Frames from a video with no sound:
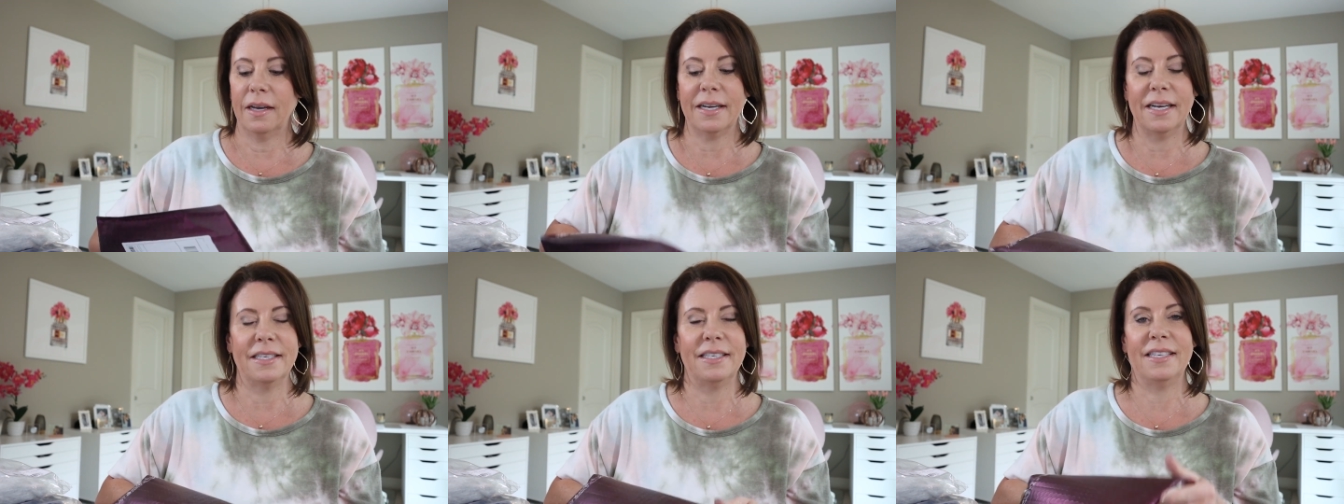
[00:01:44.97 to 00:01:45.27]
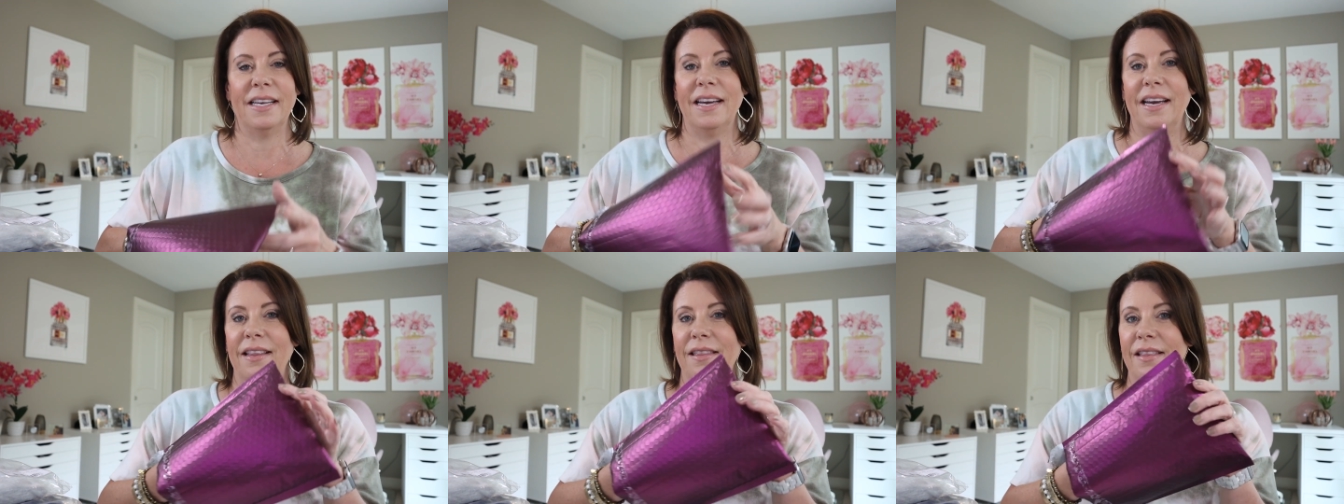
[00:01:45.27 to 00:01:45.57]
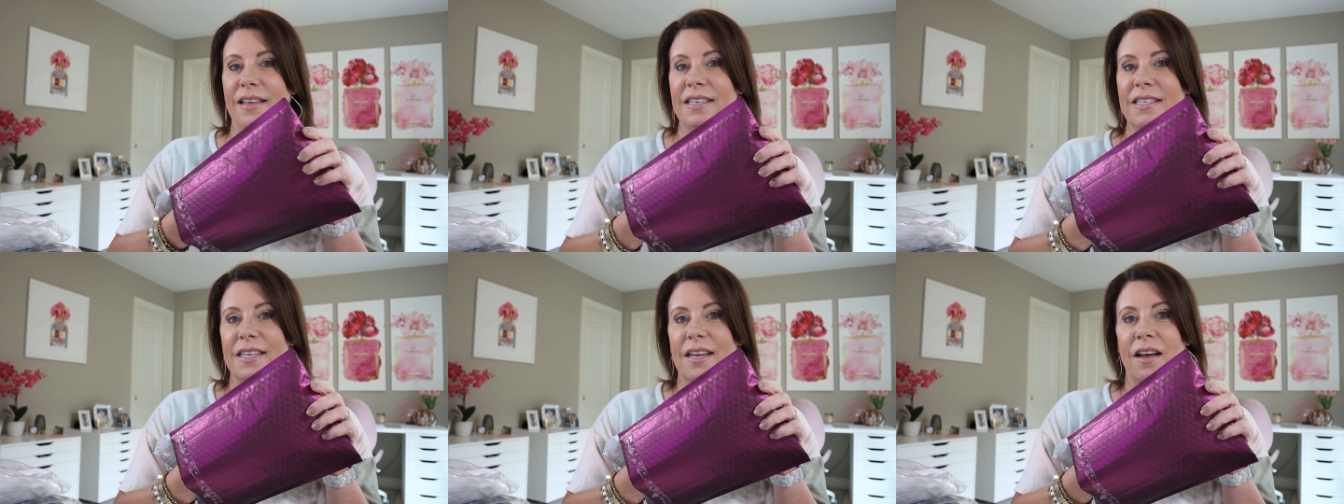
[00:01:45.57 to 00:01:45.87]
Like I
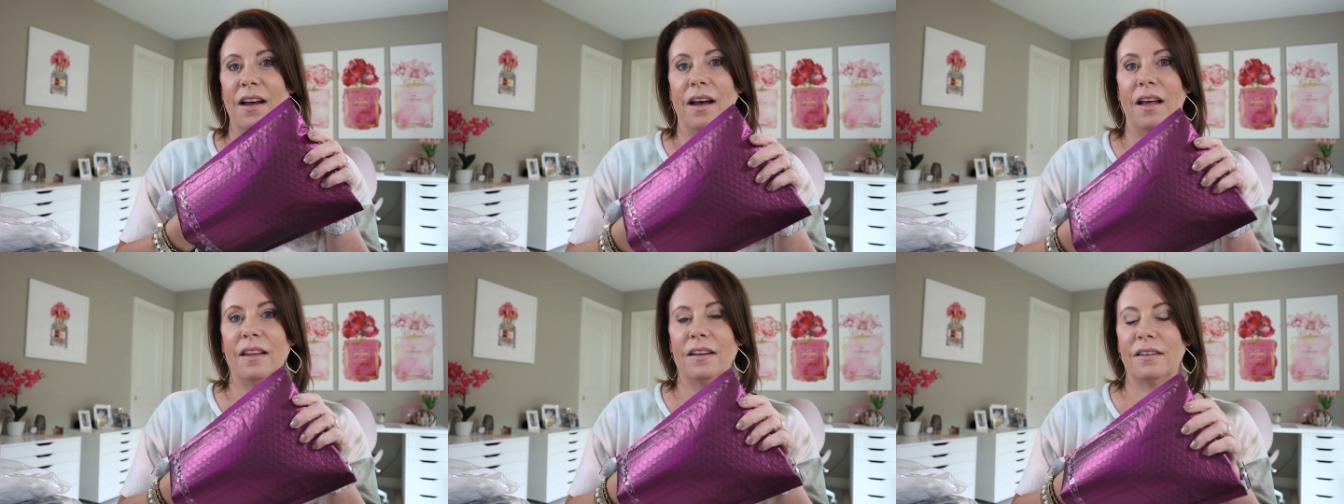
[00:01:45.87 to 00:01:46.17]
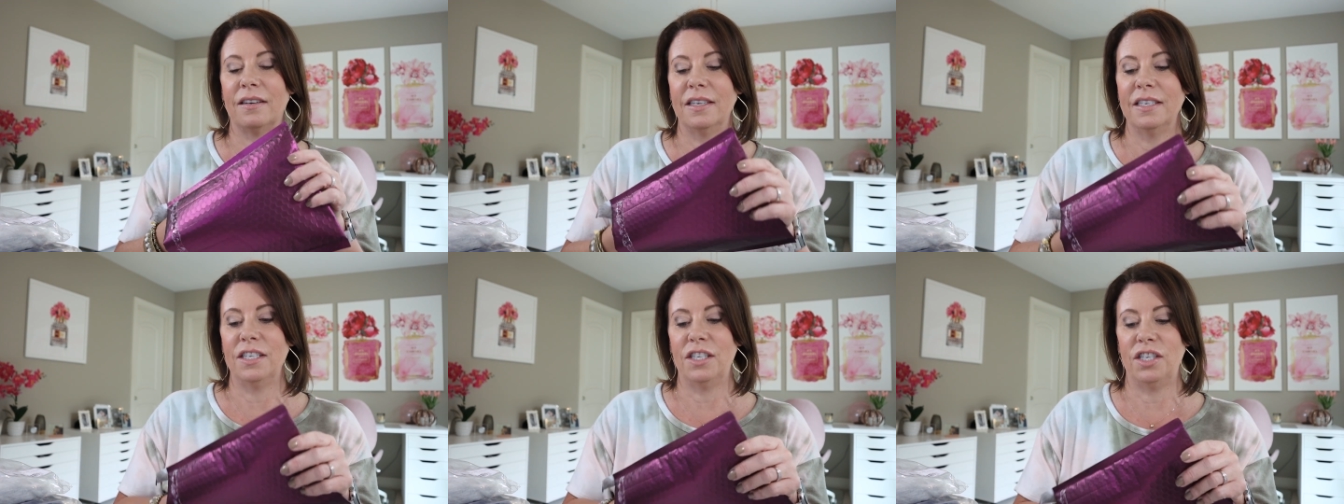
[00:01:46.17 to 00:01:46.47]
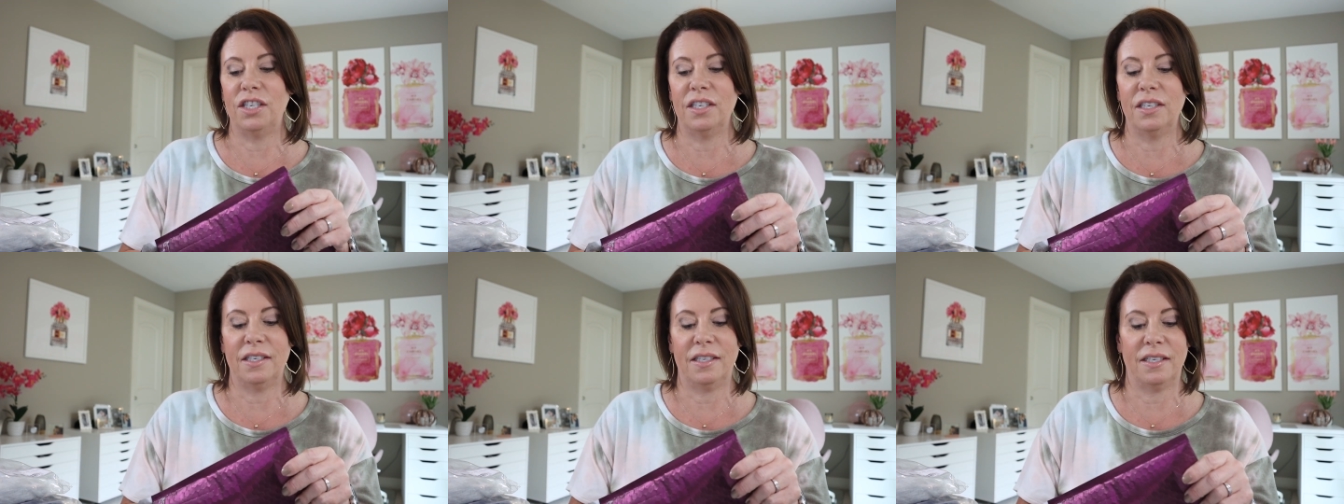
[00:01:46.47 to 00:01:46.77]
said, this color
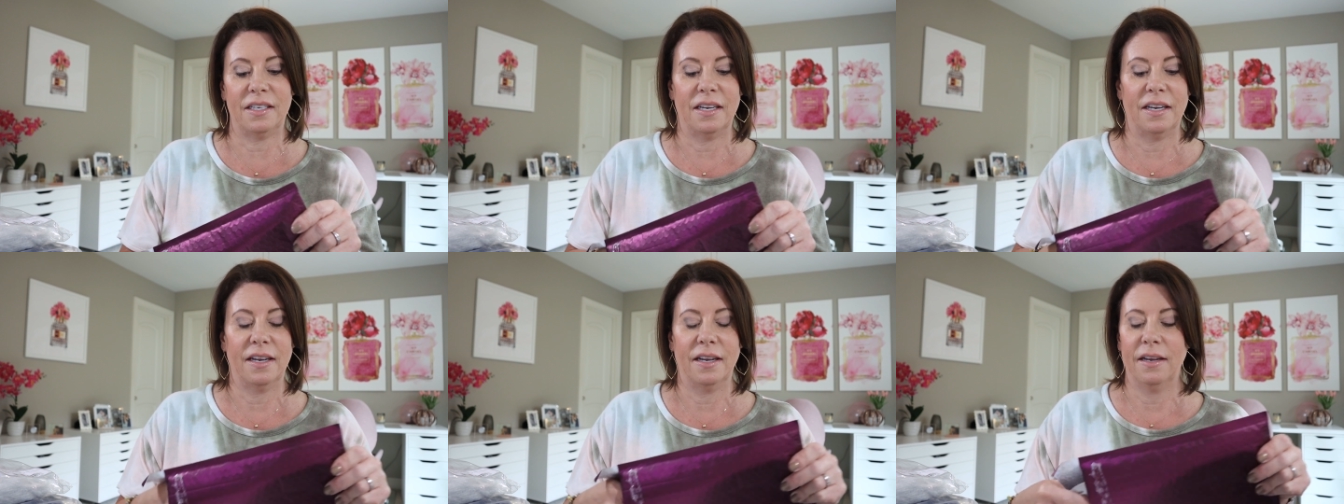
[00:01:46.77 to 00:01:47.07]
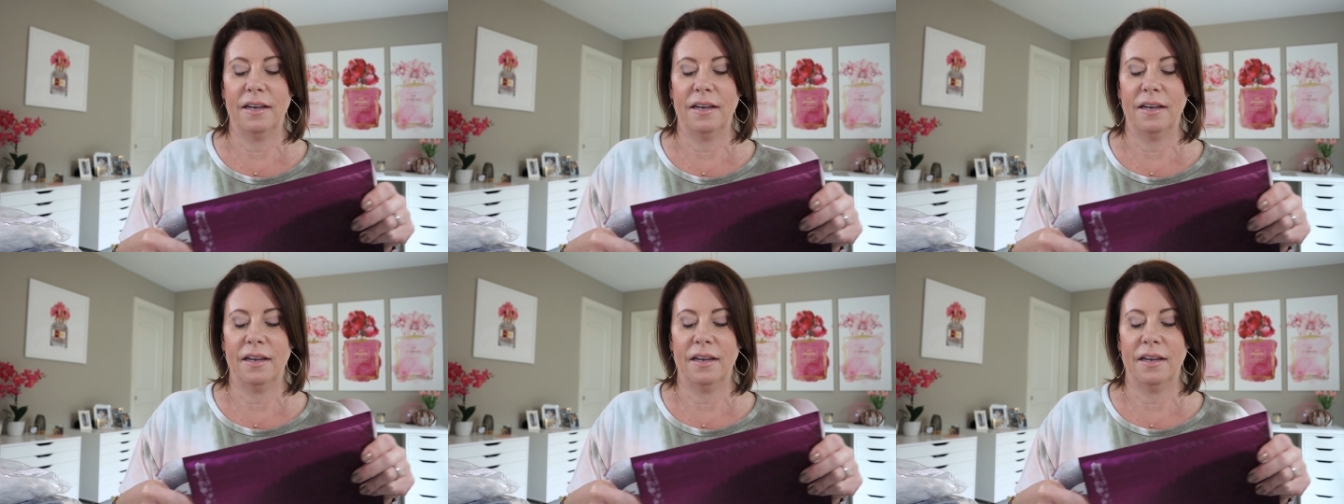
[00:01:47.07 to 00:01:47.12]
is just